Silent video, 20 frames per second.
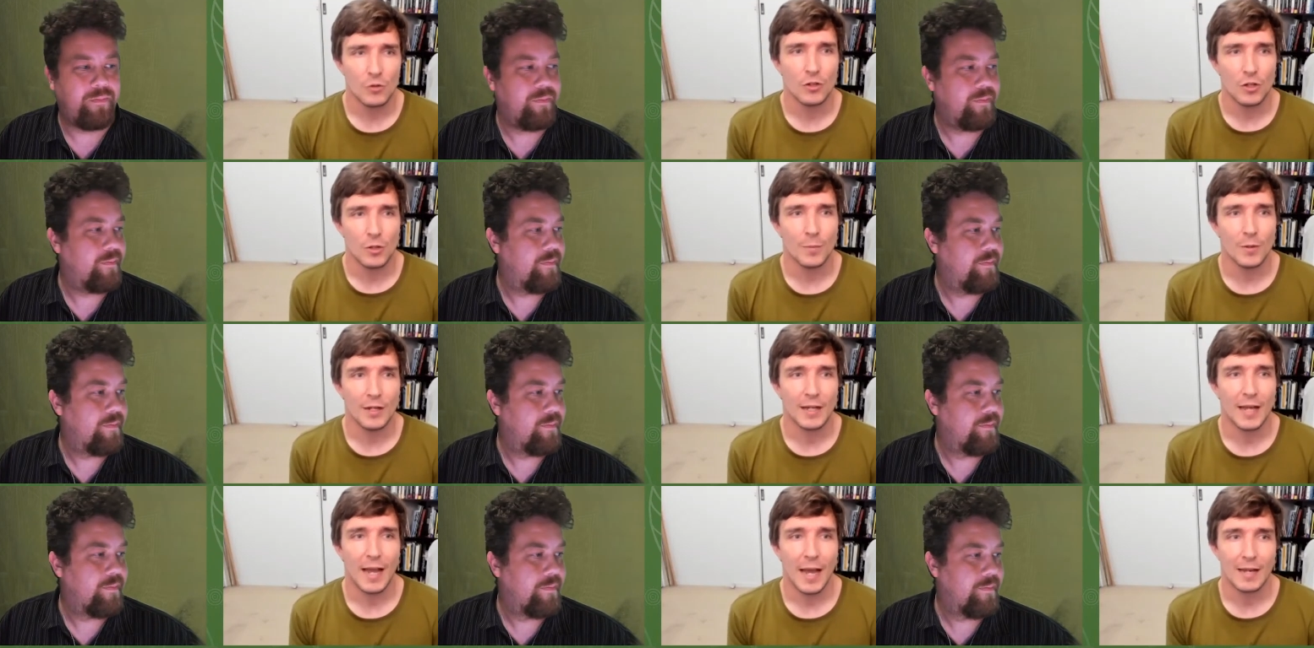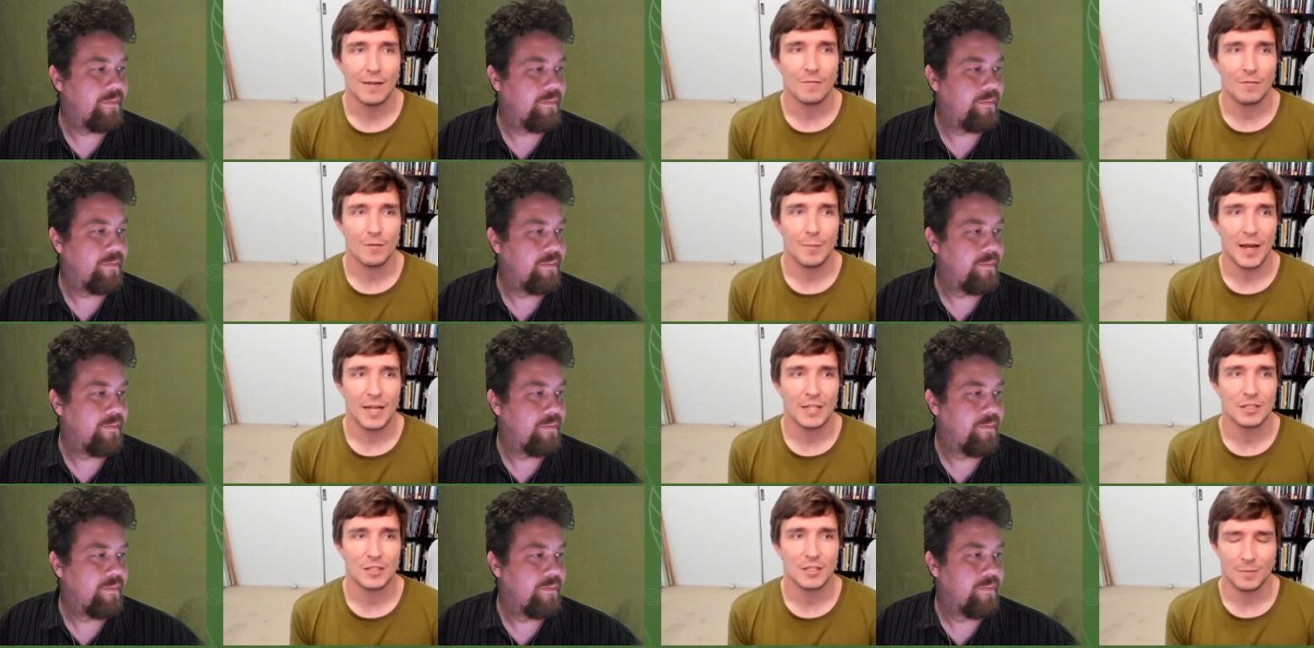Speaker 1: to communicate
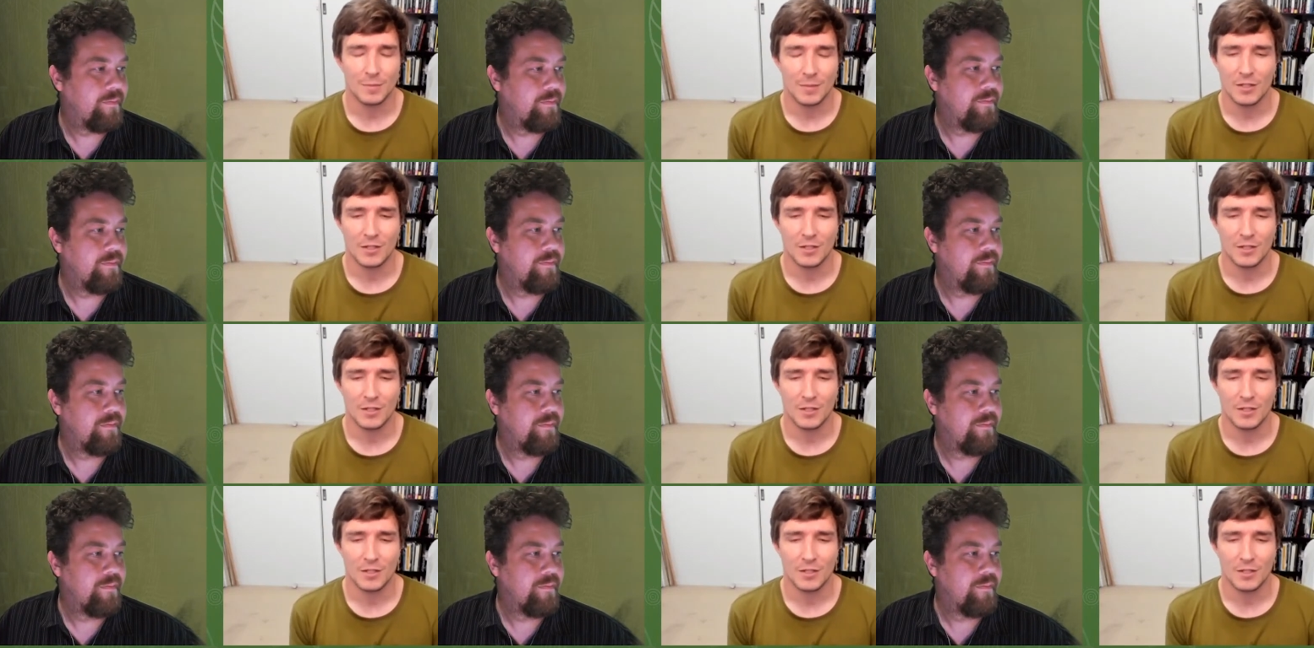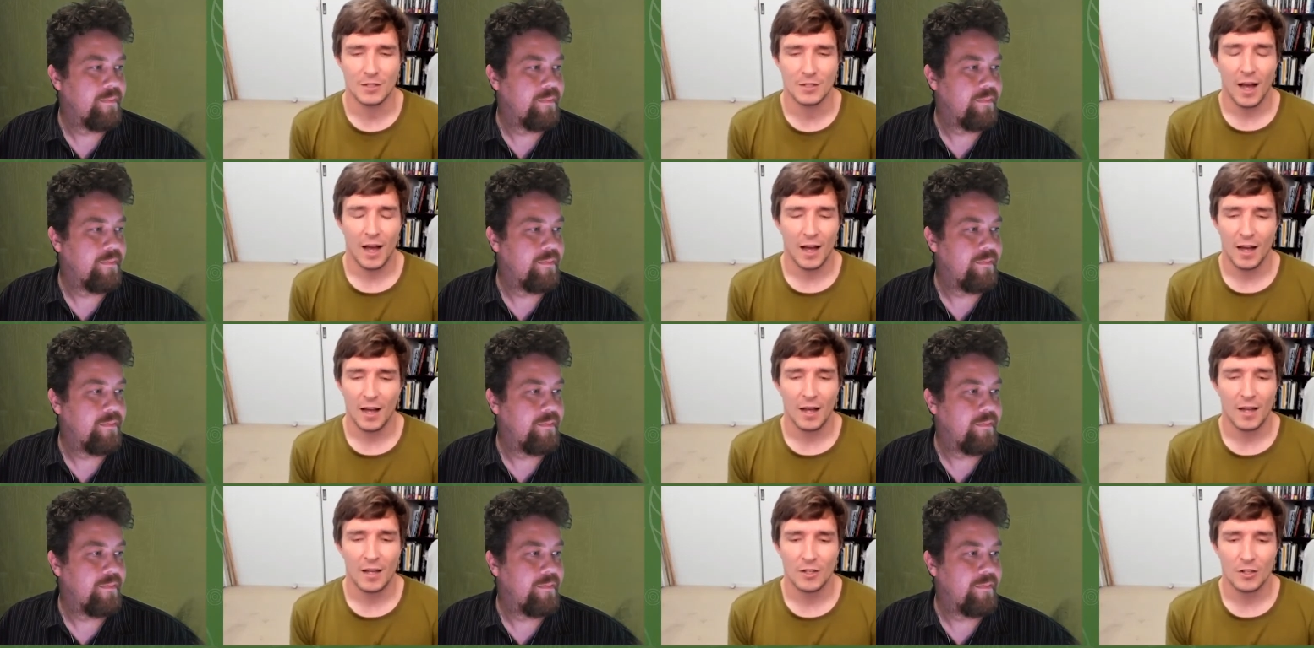information, because,
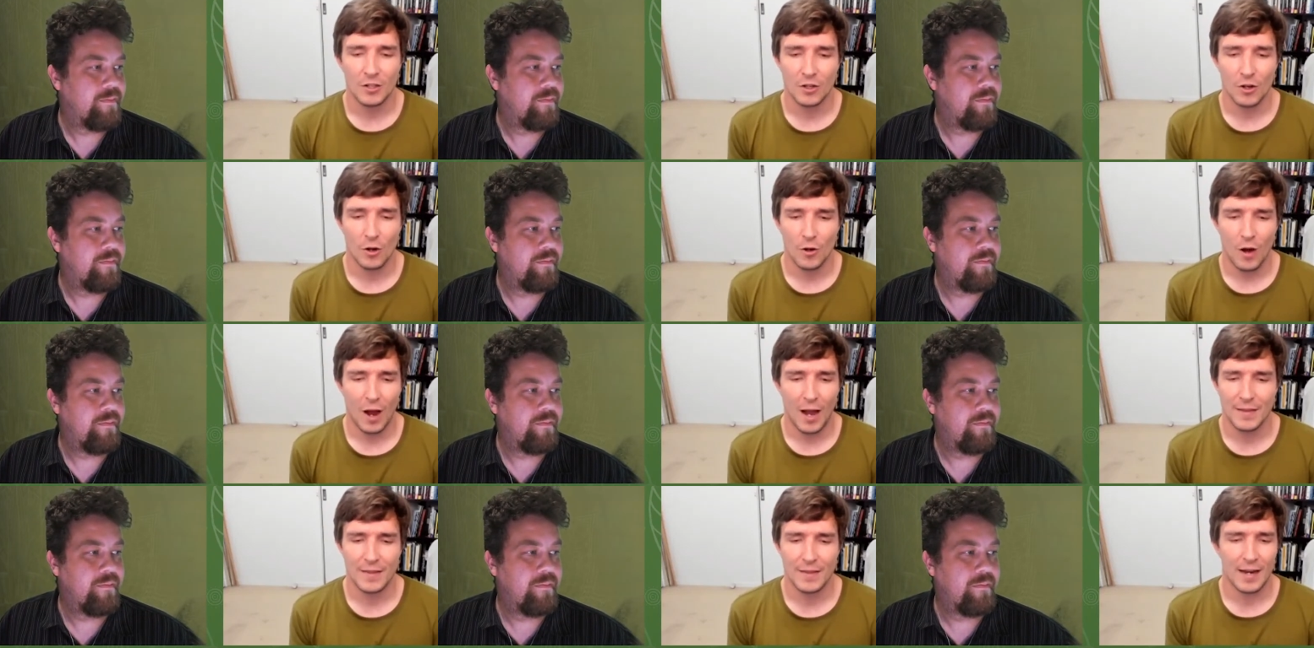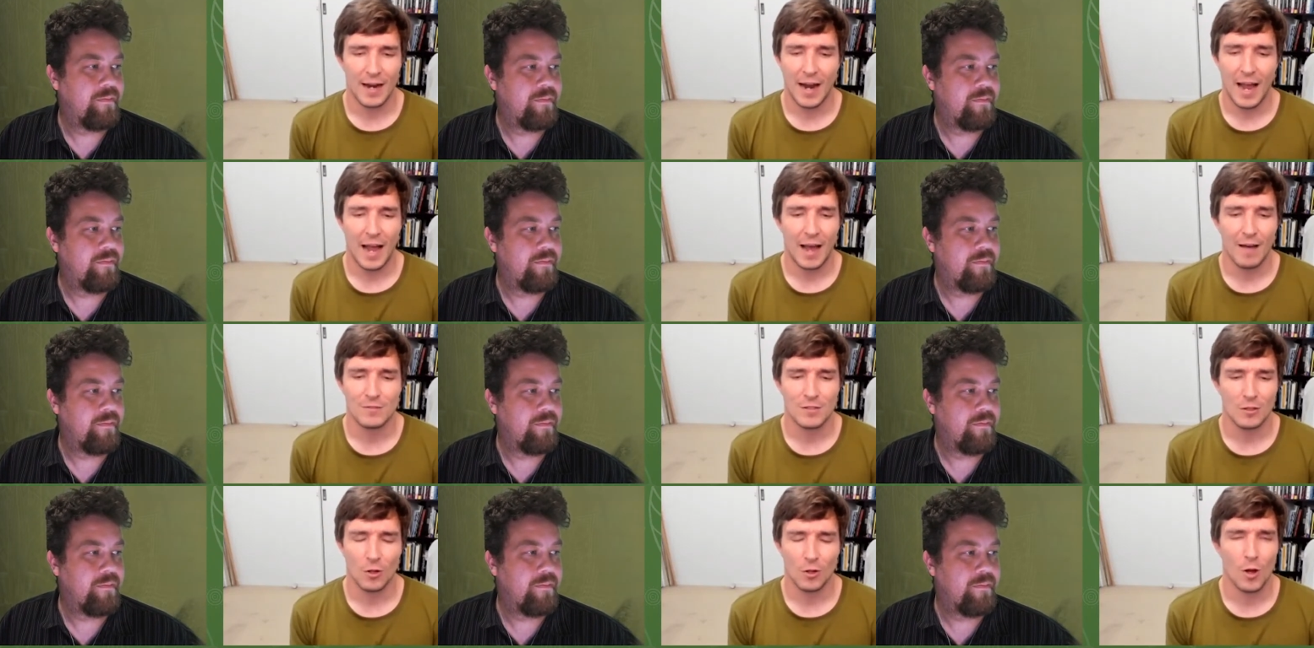uh, you know, I, then I
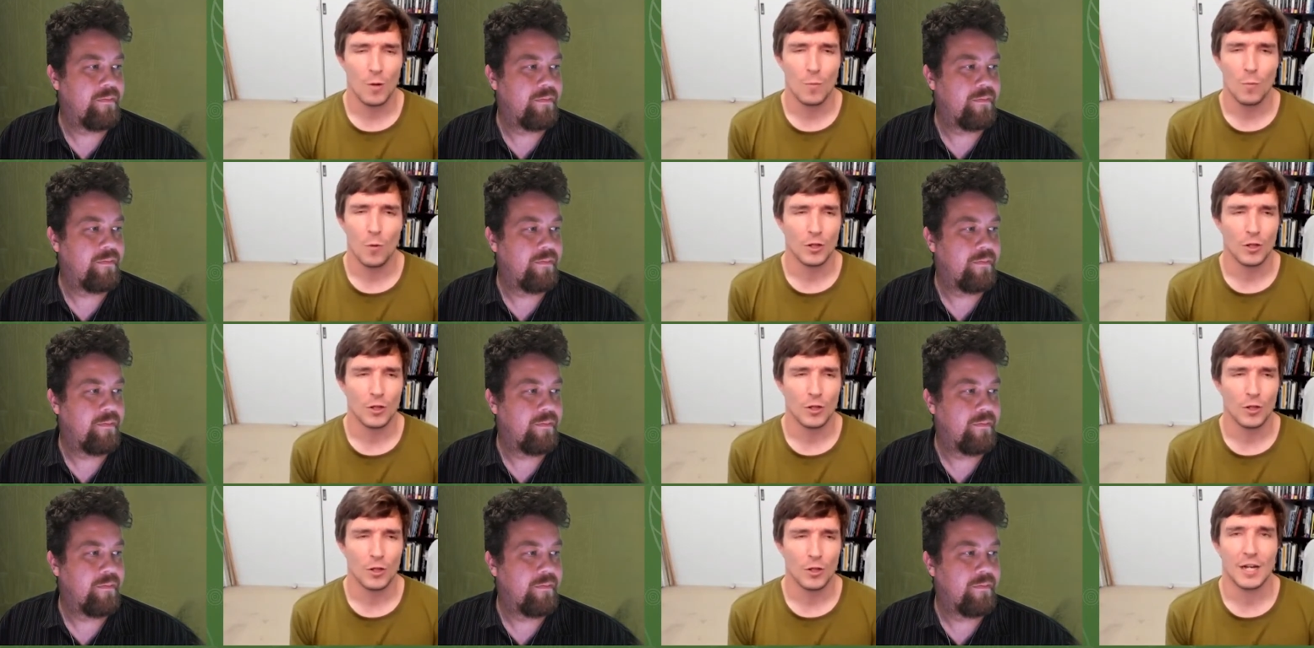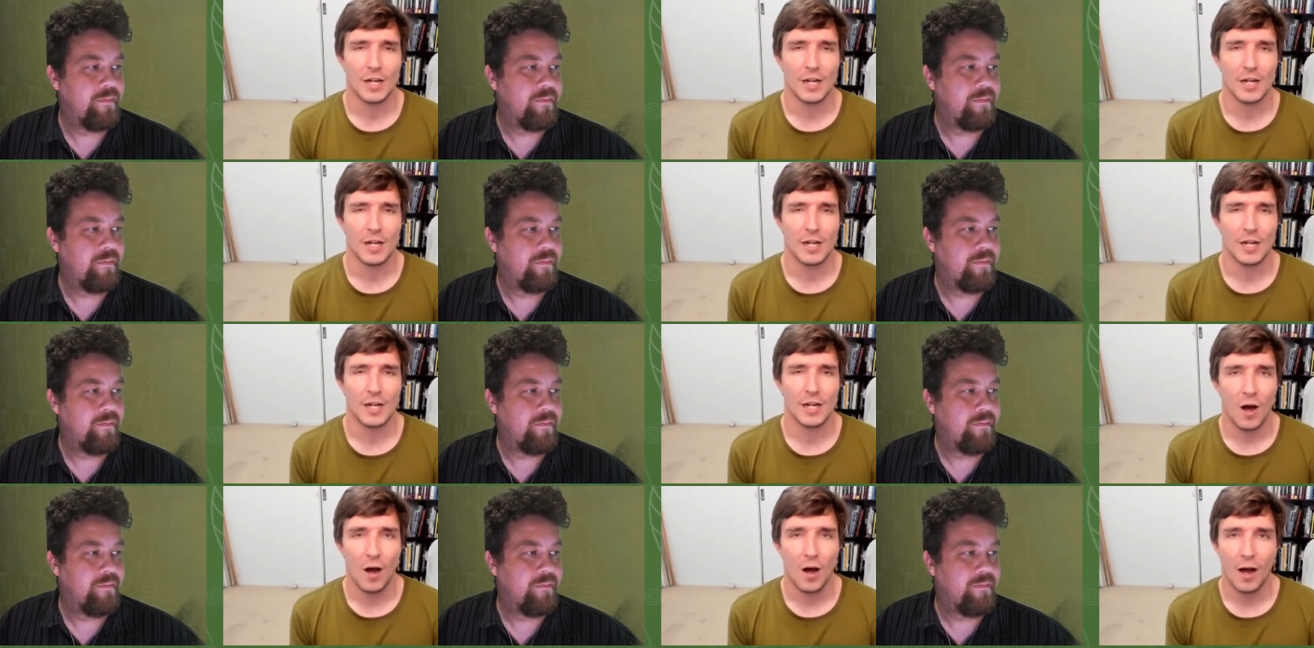have to learn what your
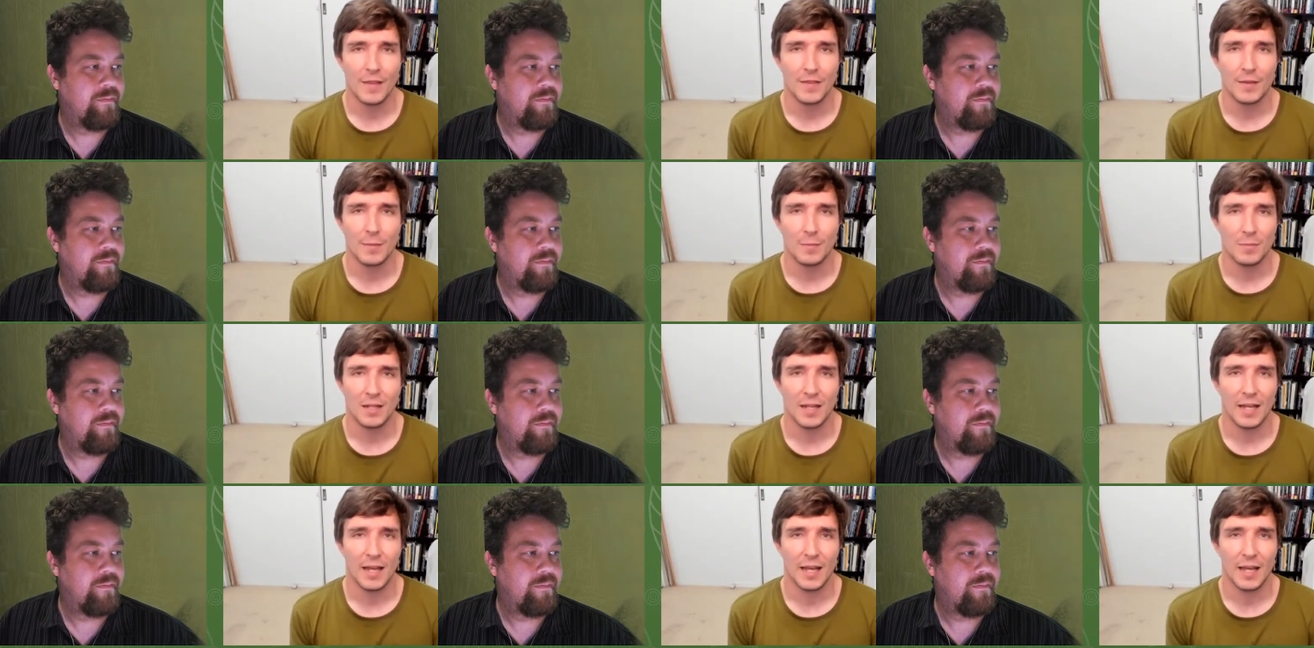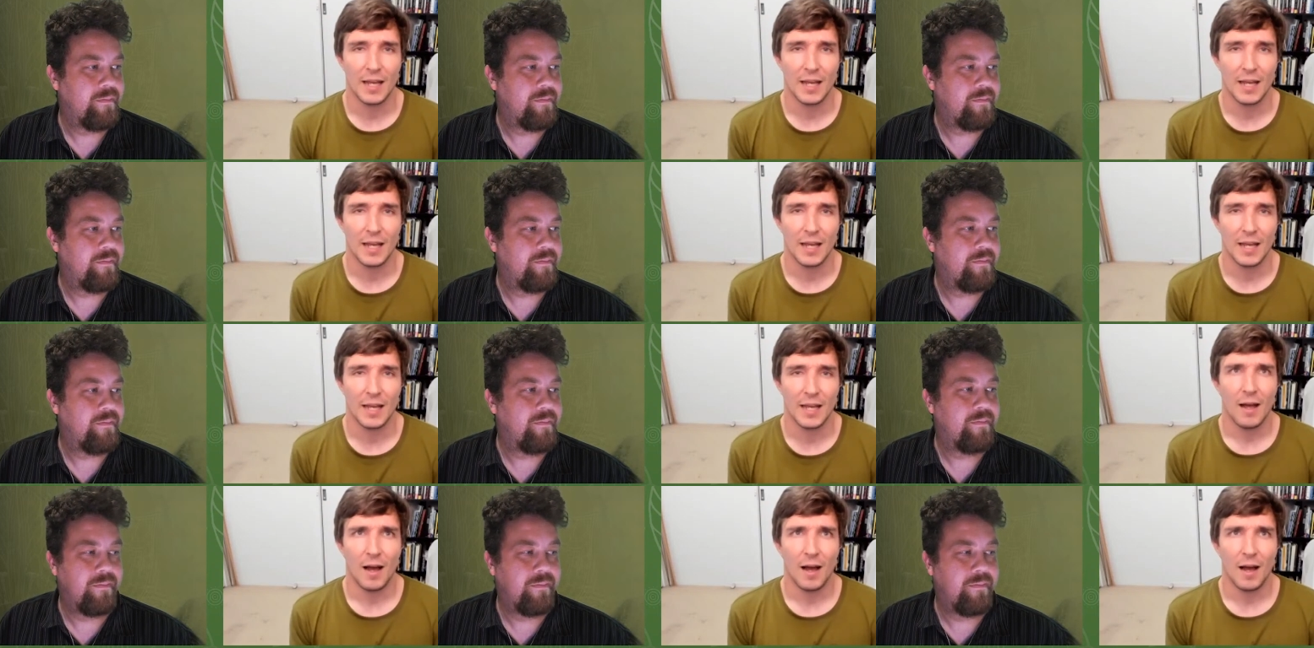agenda was behind the plant,